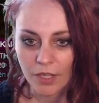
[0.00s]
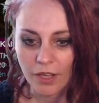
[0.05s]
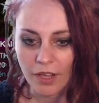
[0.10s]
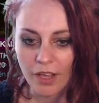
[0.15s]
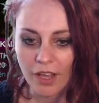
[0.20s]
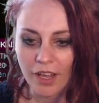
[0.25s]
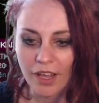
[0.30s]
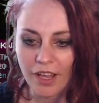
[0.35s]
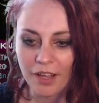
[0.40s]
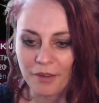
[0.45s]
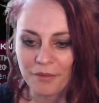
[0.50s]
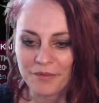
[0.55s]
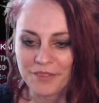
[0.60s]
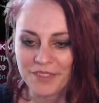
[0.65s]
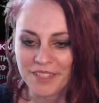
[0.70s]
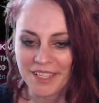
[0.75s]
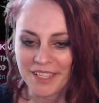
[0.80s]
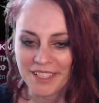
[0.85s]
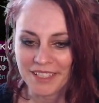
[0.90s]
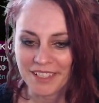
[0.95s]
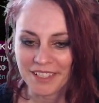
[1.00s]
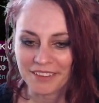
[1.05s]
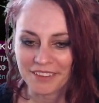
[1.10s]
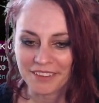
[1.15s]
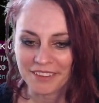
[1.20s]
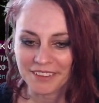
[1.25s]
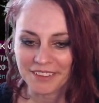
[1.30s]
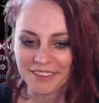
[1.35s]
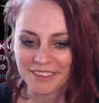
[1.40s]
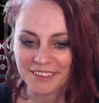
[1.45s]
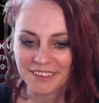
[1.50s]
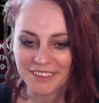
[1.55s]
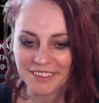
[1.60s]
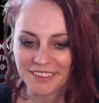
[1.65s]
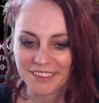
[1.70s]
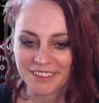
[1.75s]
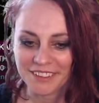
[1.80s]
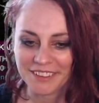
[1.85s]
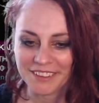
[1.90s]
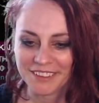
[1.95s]
I'm dead already.
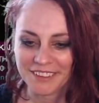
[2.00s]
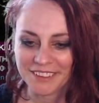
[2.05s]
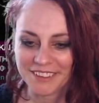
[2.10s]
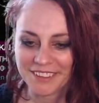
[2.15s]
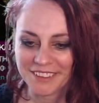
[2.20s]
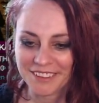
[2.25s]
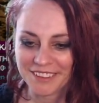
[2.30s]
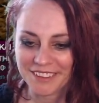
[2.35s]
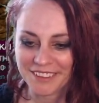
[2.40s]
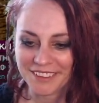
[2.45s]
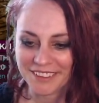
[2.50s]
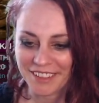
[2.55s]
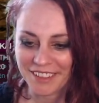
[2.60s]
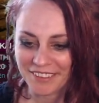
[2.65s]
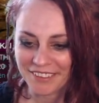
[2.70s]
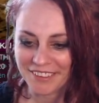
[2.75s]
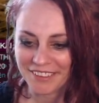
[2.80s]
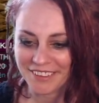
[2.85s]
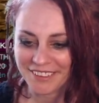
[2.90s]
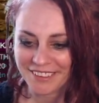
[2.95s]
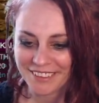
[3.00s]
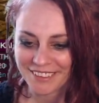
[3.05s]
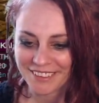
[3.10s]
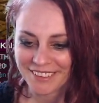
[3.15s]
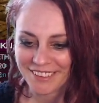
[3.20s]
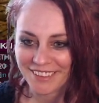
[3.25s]
Damn it.